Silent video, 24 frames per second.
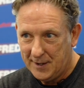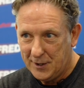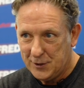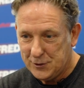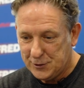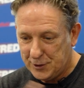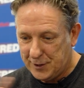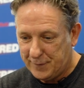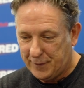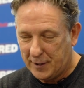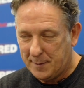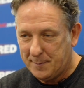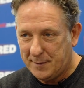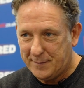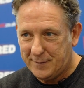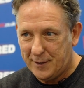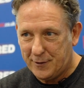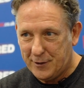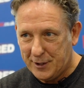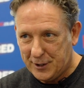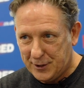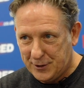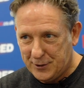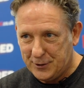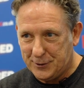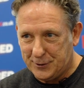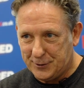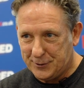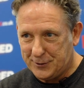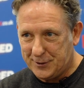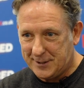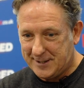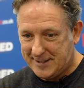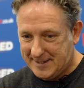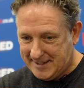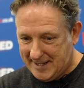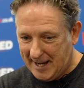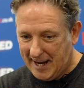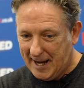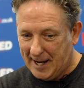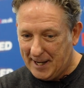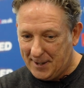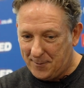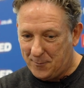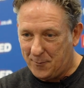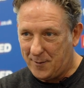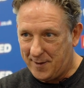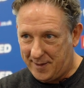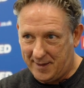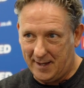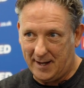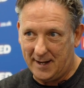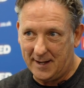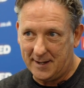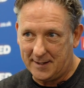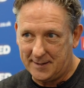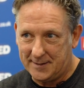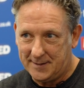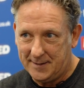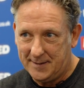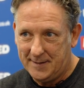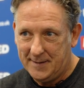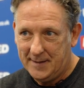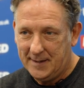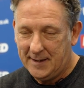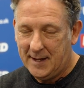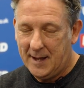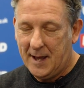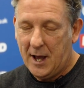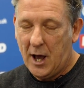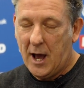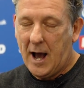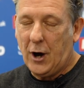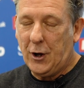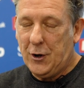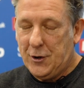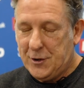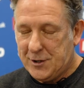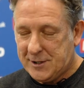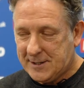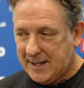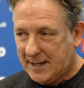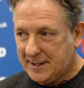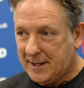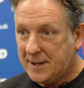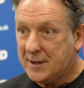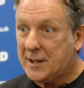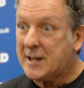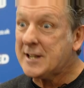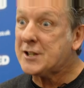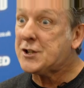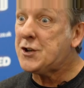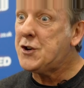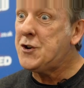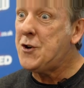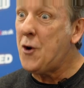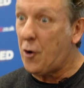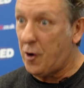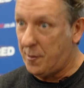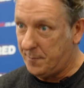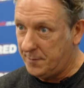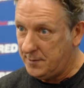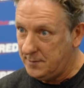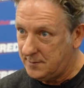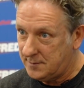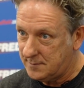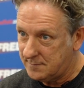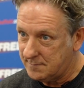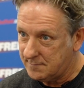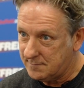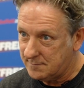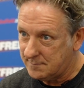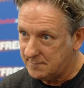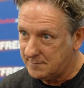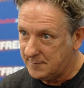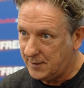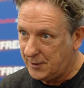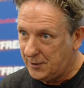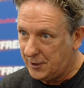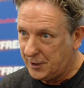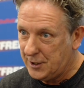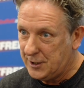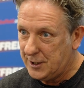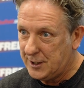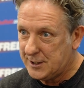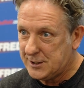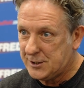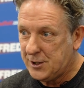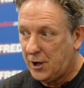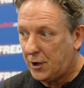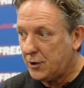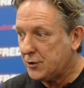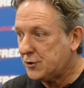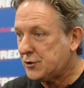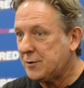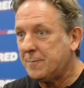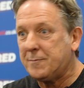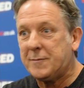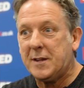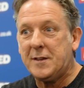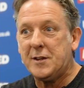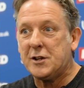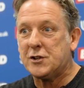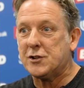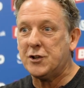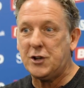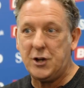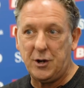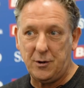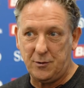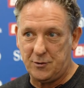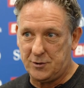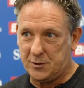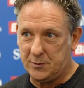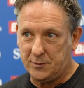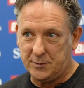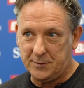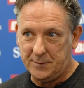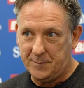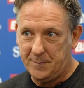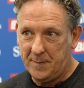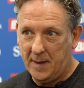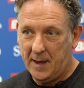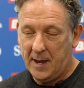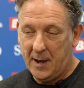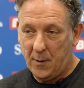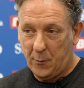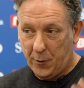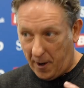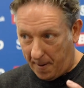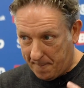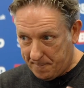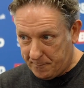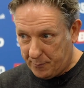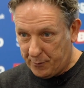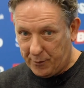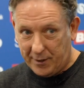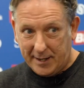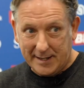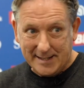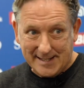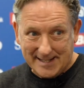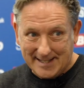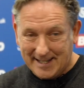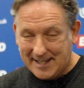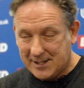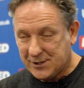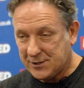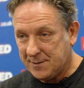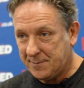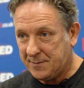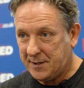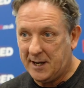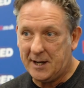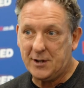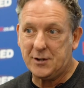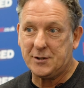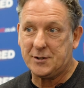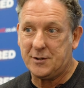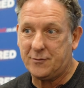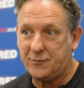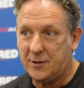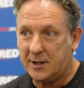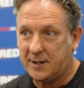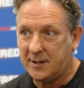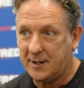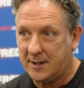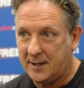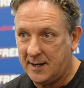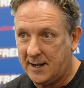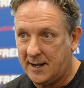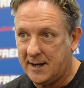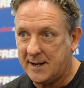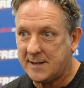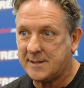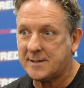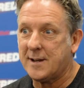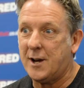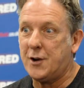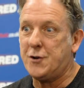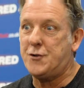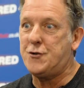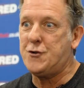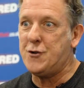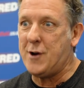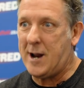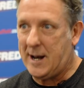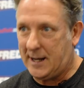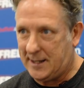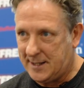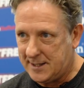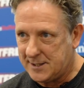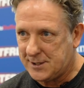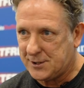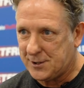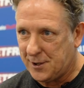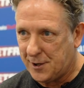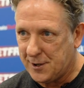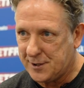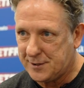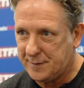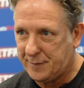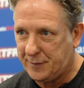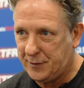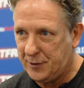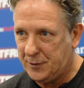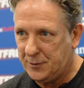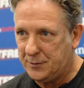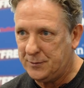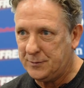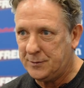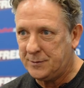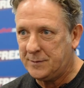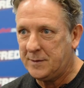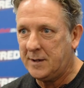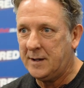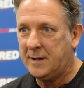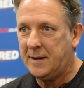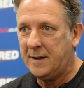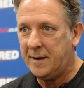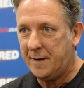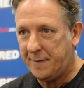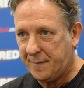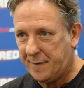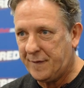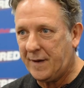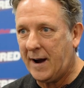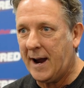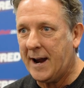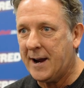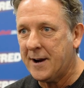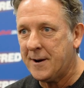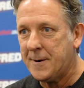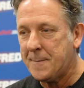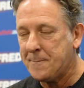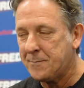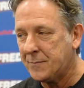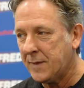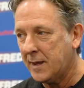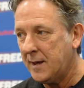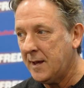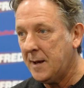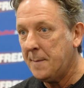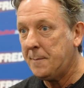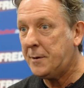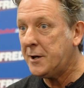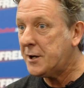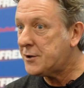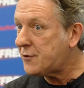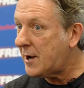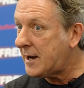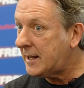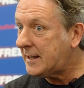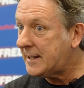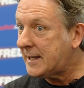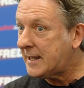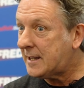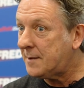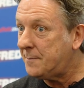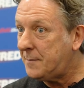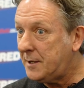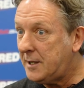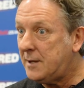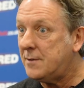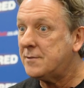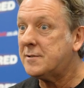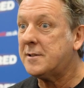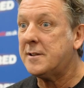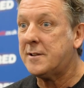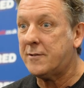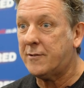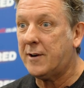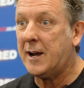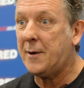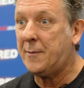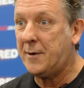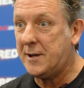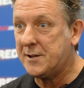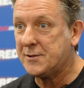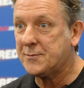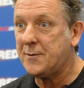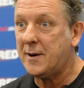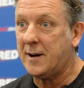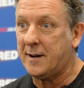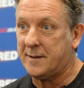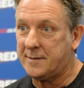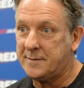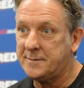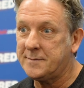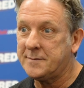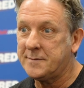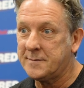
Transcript: So you've got to be very good at dealing with that, understanding that it's normal. You know, it's not something that's unusual. When our brain sees something it doesn't recognize, adrenaline starts to fuel and fire. But adrenaline can be used in the right way as well.